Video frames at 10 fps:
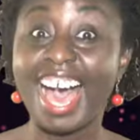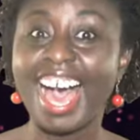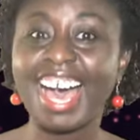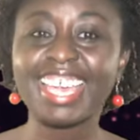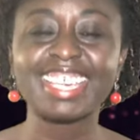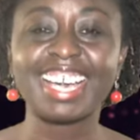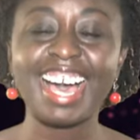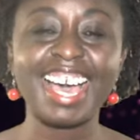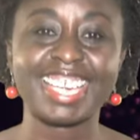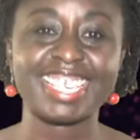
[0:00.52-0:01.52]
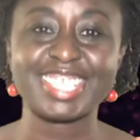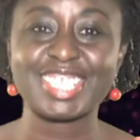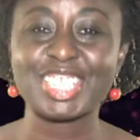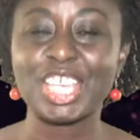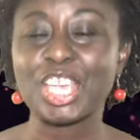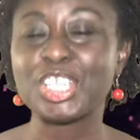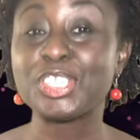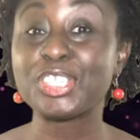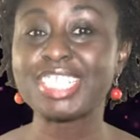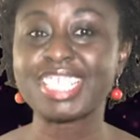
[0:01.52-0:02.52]
Hi guys,
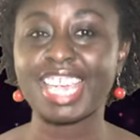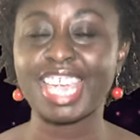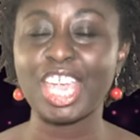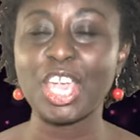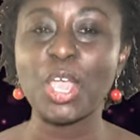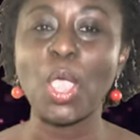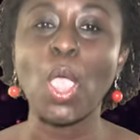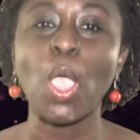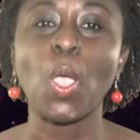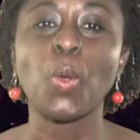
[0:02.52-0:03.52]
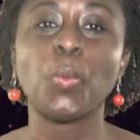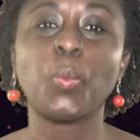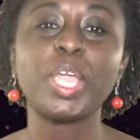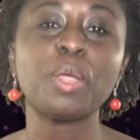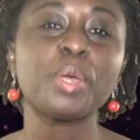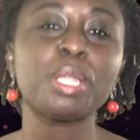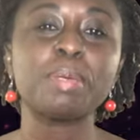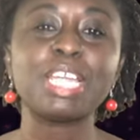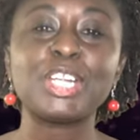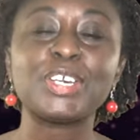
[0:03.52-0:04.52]
today we will
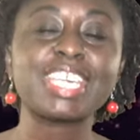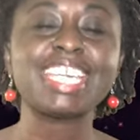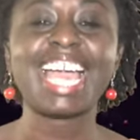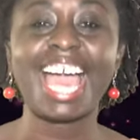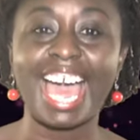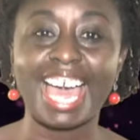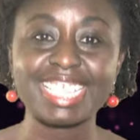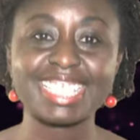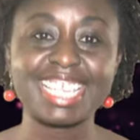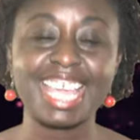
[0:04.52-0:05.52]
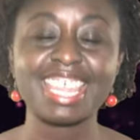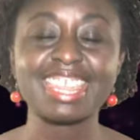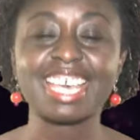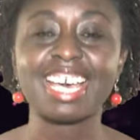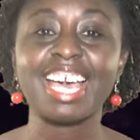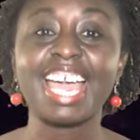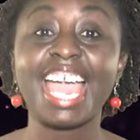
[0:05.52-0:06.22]
be looking at the